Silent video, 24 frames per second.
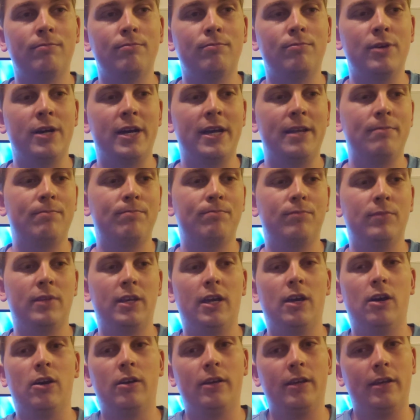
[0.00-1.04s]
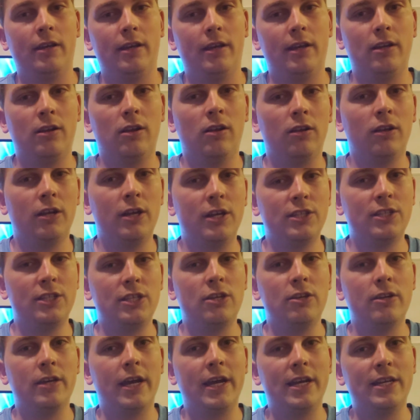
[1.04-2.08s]
But in all honesty,
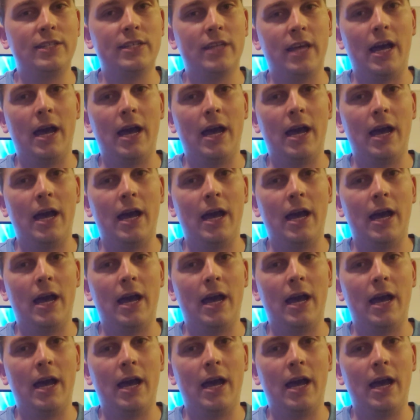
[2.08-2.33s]
you guys,